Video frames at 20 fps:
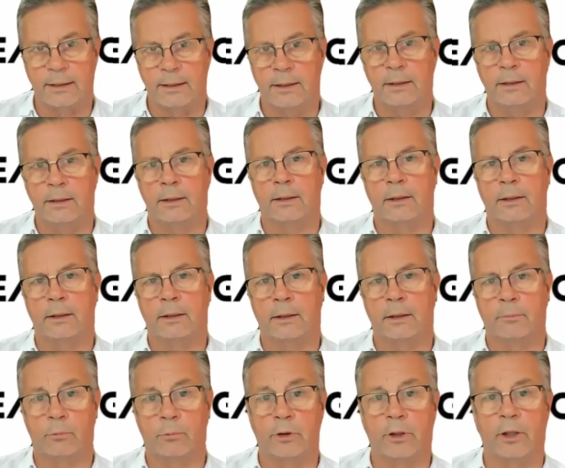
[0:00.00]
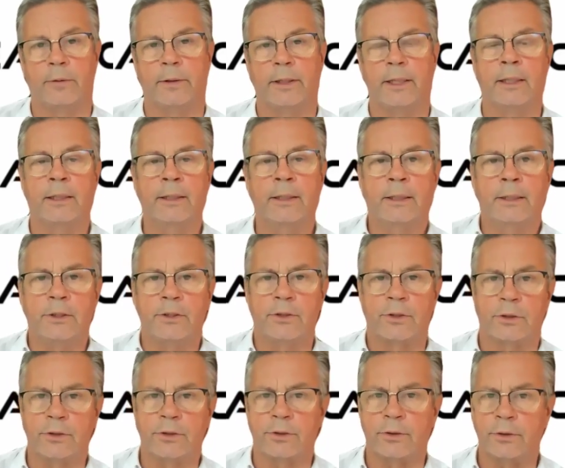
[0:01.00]
in Bulgaria.
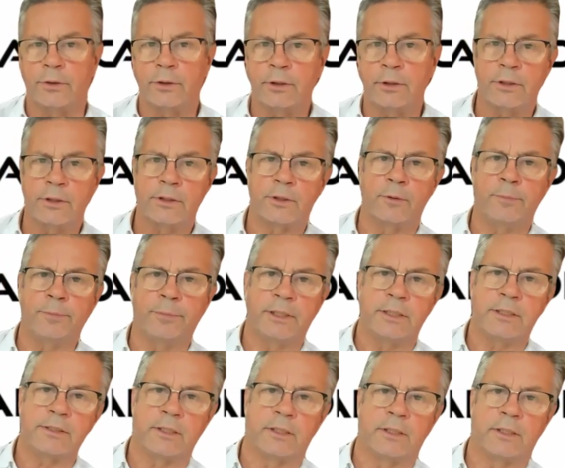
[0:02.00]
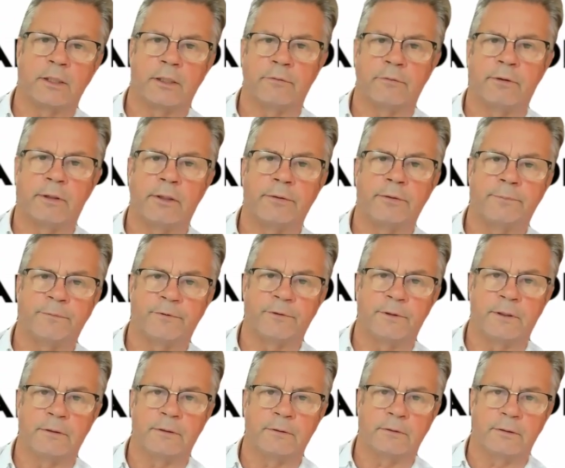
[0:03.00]
So these companies, and they are
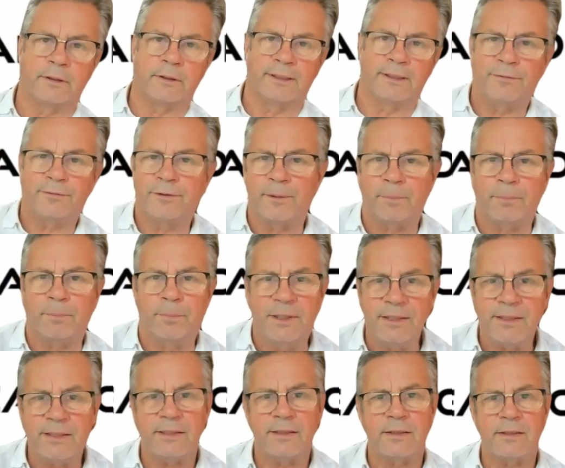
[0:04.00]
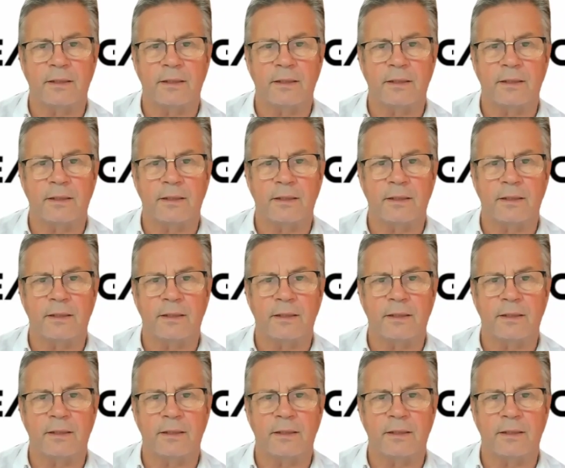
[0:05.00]
developing different pieces